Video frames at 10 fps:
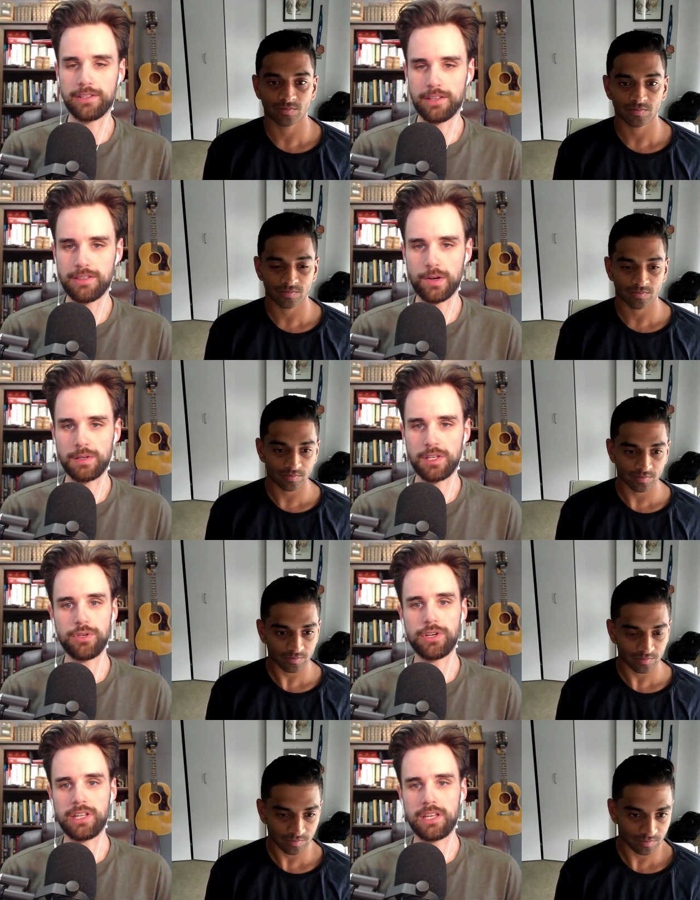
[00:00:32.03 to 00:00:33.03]
Speaker 1: in the Ethereum
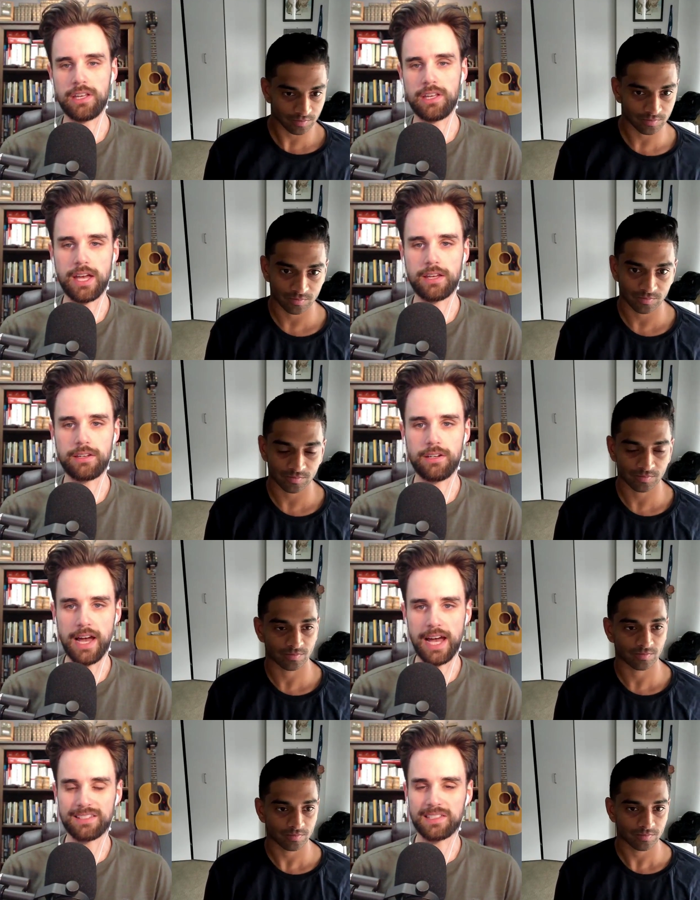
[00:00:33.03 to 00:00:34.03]
community, and
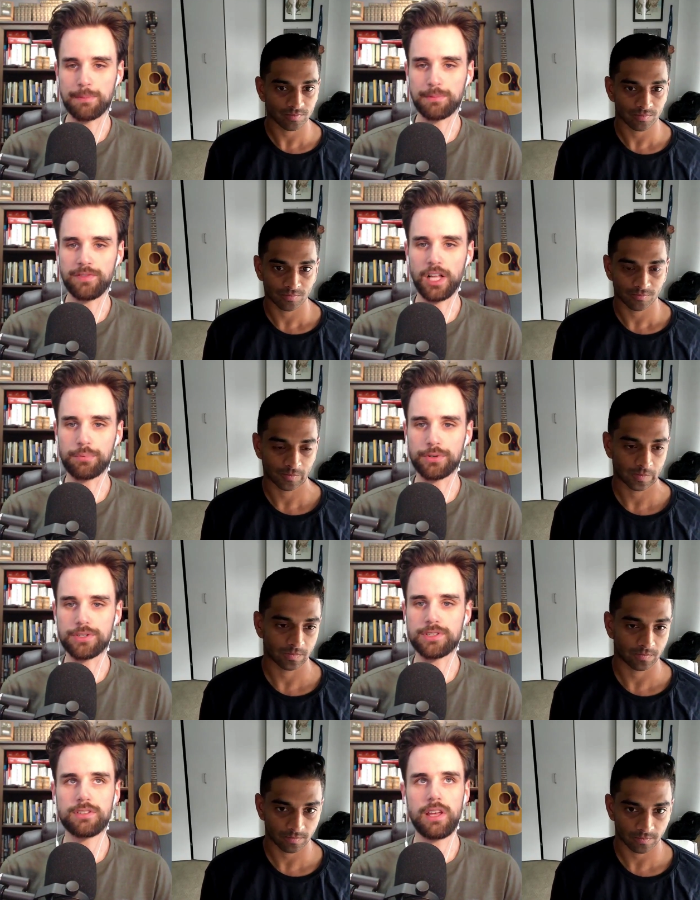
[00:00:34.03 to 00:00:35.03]
as Dapp
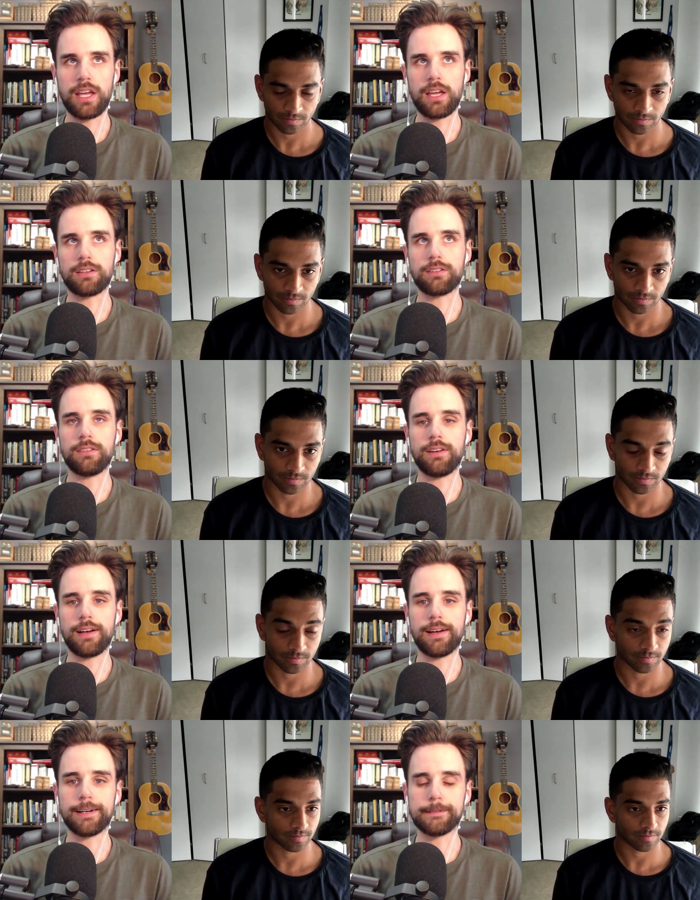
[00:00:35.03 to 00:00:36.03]
developers. And
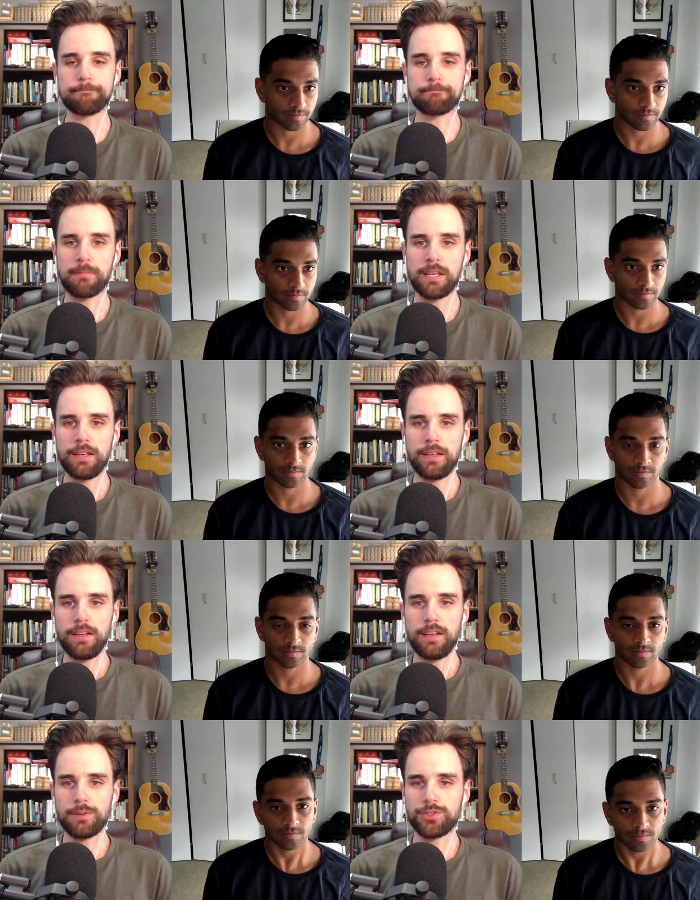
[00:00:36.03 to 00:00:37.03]

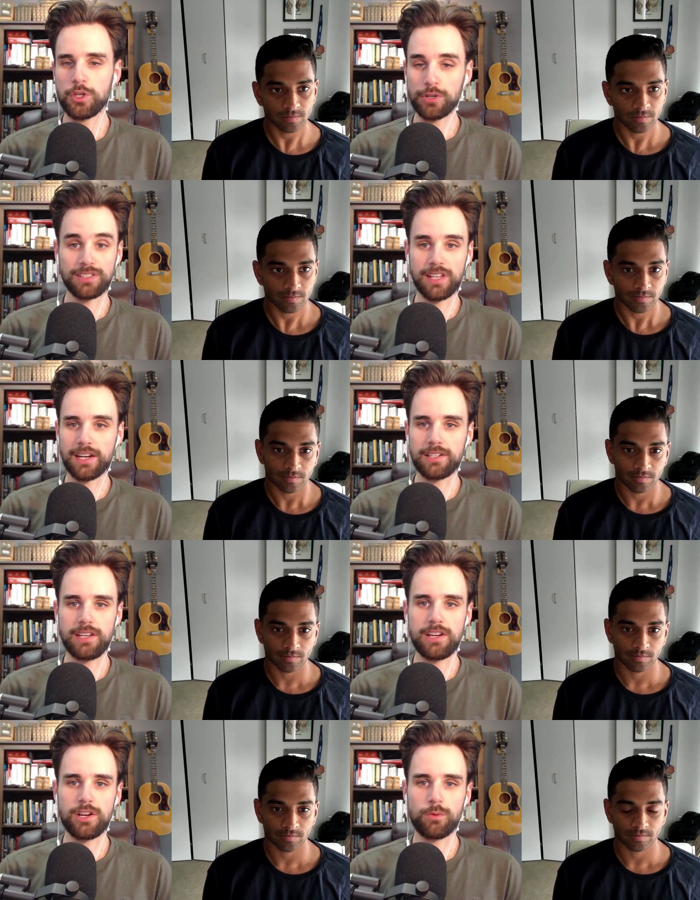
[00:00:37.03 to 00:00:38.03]
super excited
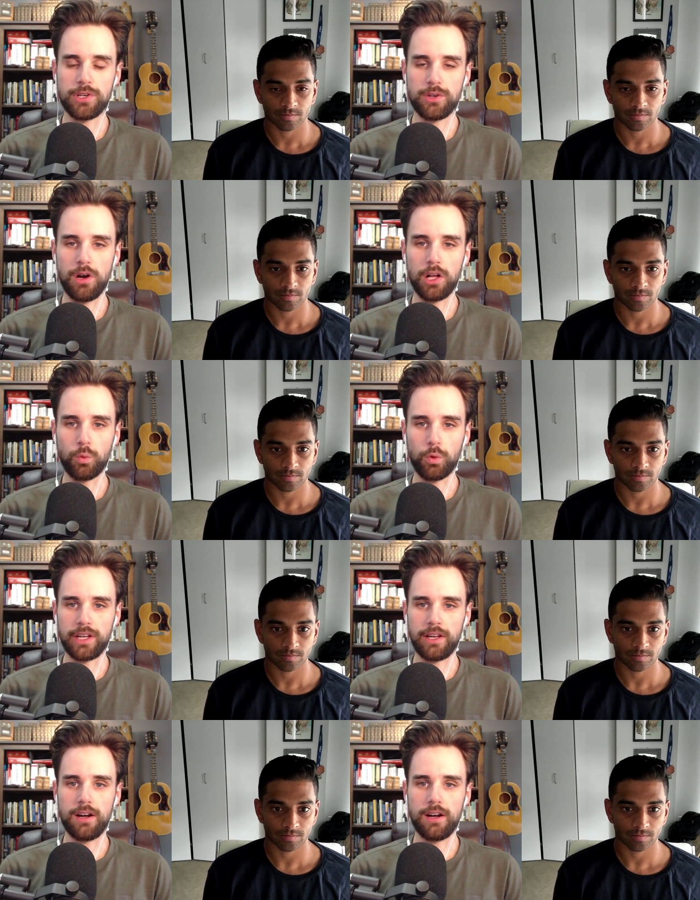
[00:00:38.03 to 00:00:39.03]
to hear what you all are
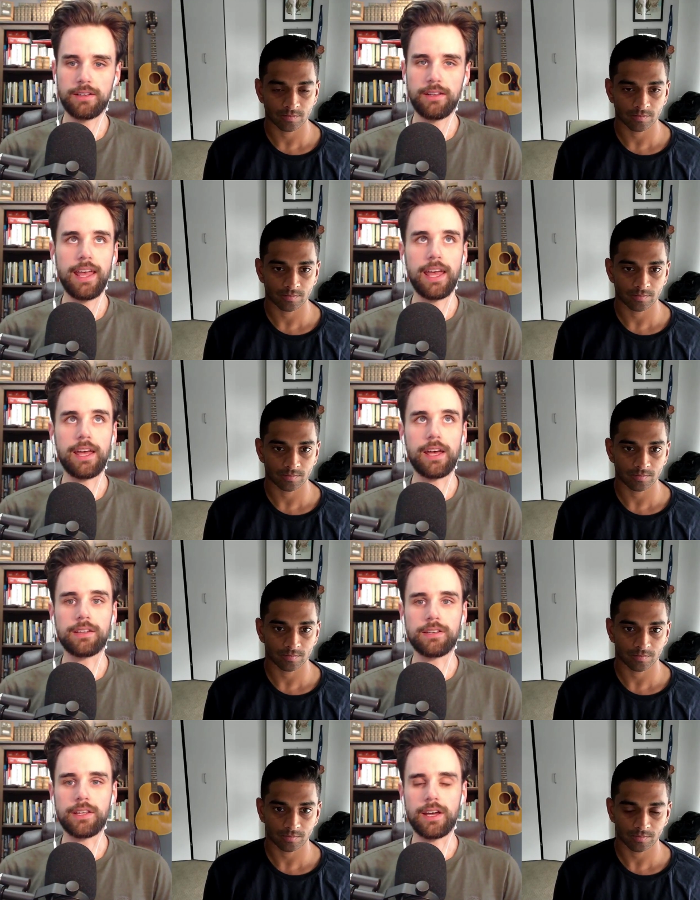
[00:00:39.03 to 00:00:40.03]
working on.
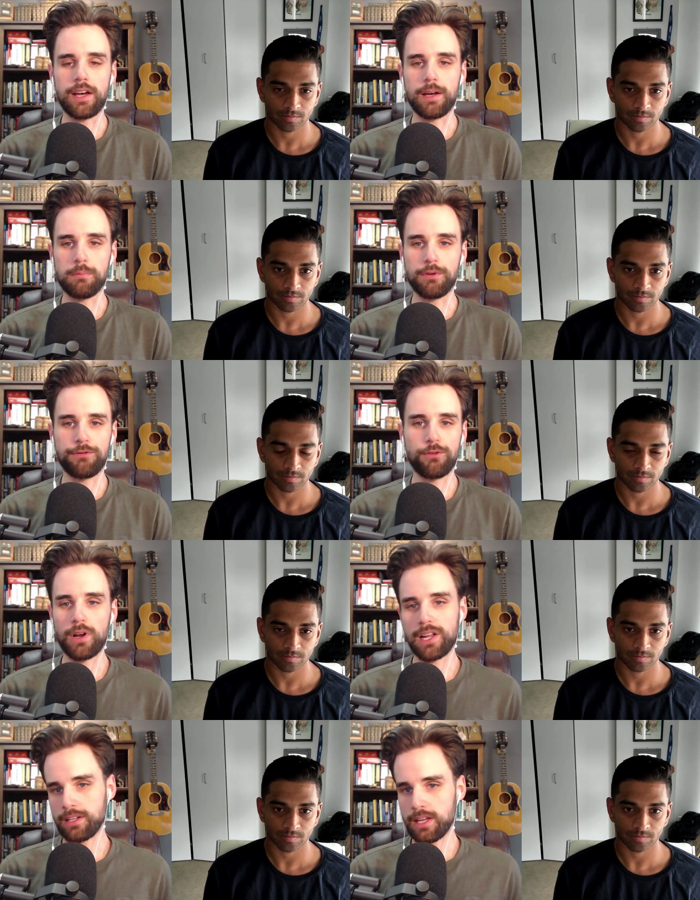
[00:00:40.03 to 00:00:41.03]
And
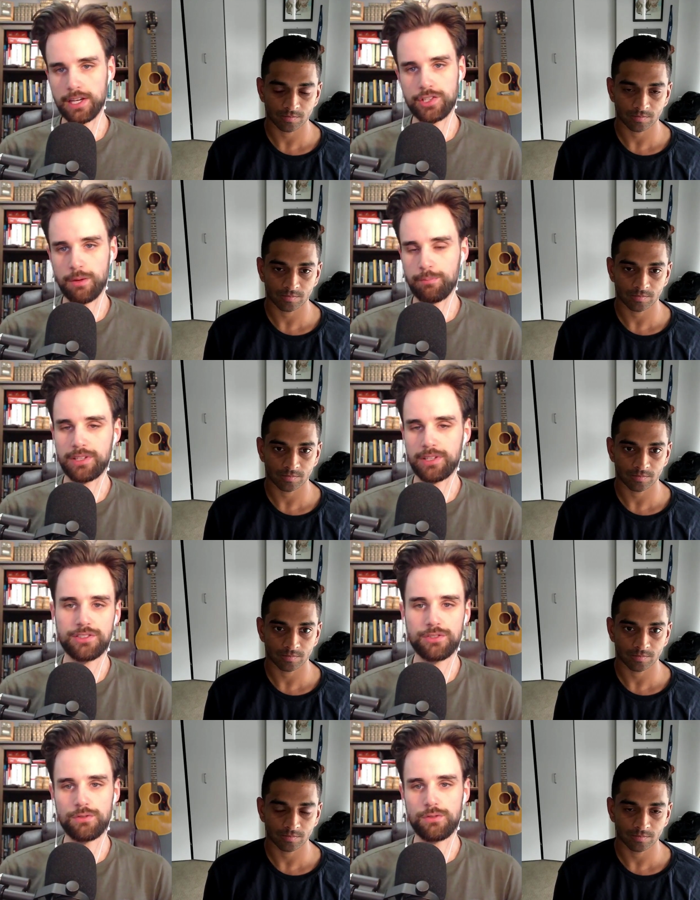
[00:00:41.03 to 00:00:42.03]
before I kind of jump
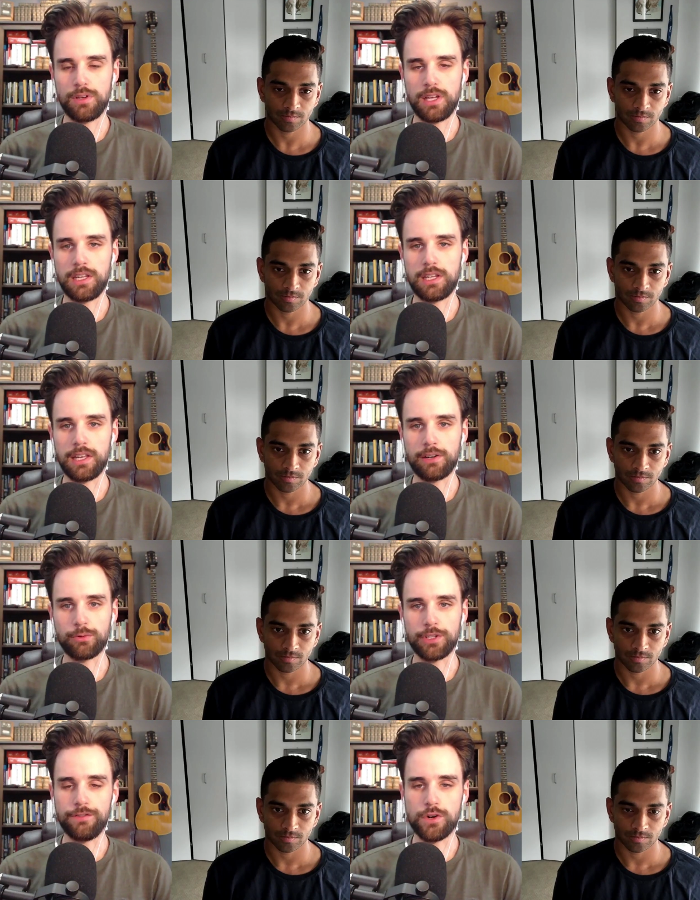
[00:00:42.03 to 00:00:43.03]
into any
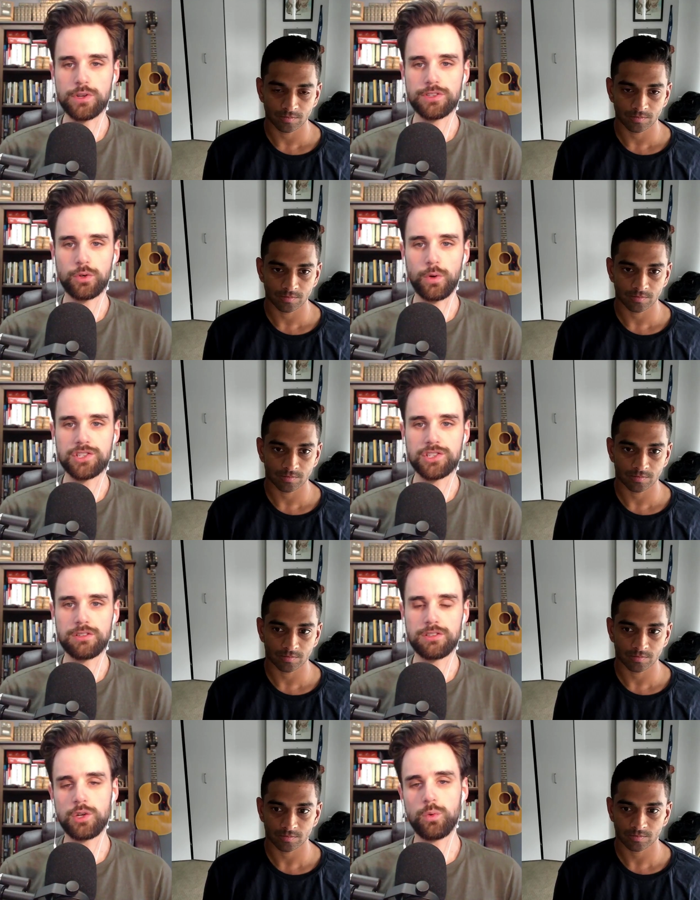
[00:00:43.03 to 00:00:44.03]
really focused
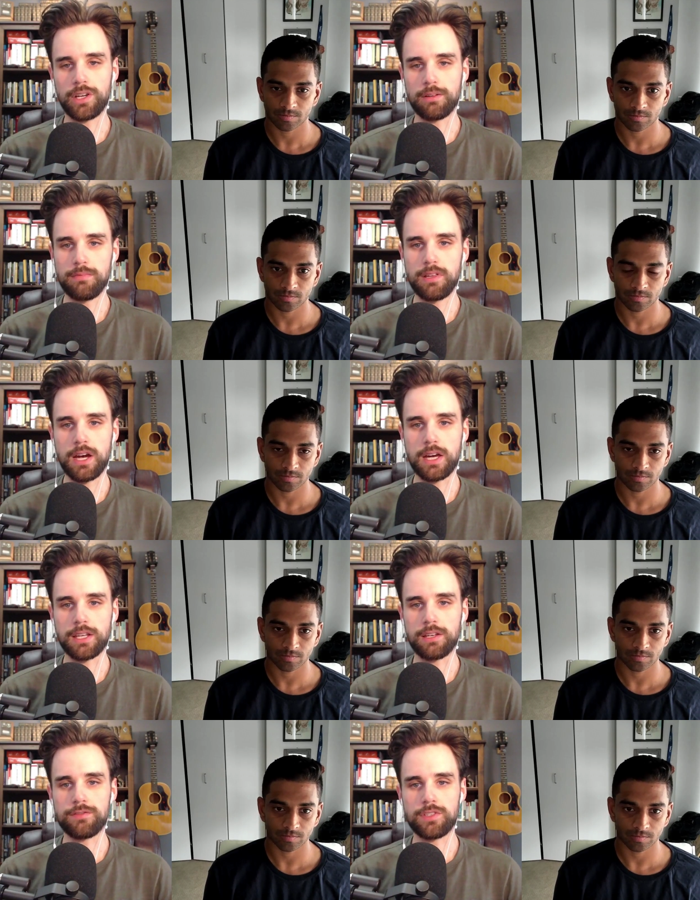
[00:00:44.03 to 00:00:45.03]
questions, do you want to
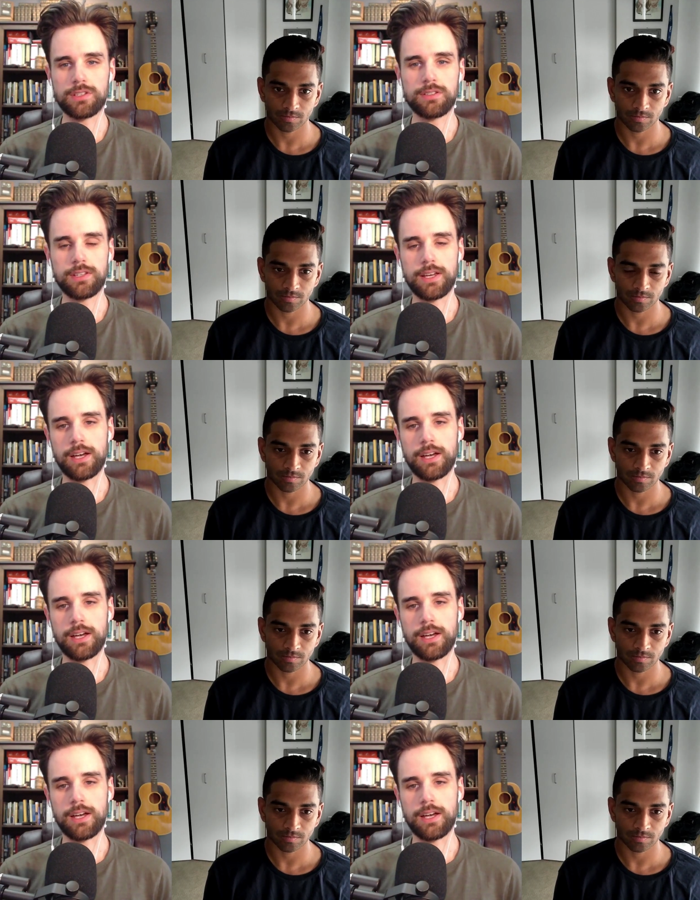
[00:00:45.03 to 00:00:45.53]
kind of just